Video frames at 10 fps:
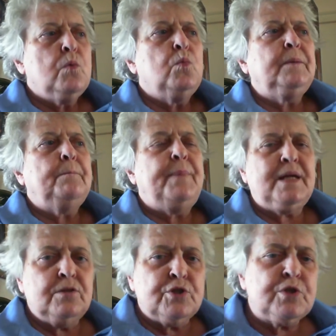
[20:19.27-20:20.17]
When
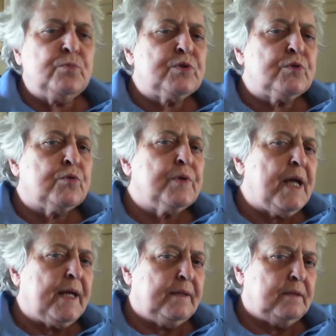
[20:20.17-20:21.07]
Belgium was
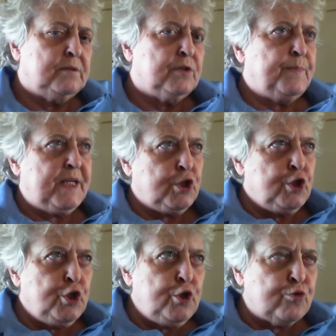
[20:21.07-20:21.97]
created to be a
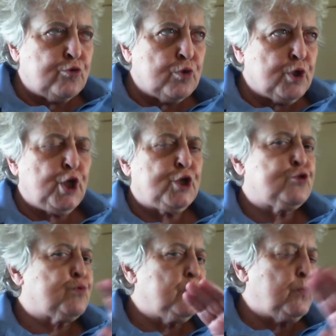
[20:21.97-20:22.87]
neutral
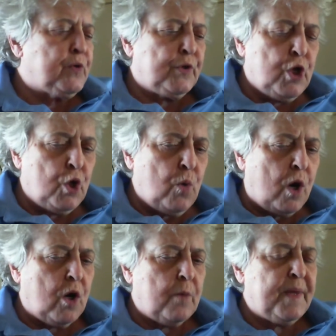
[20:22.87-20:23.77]
country with no
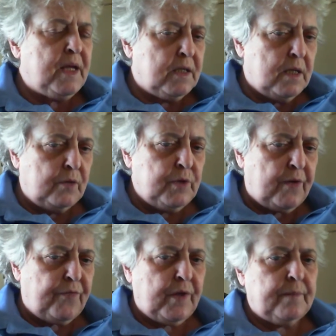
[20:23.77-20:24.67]
army and no
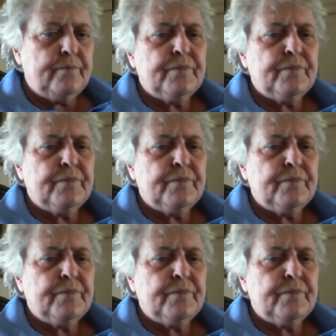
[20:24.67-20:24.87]
nothing,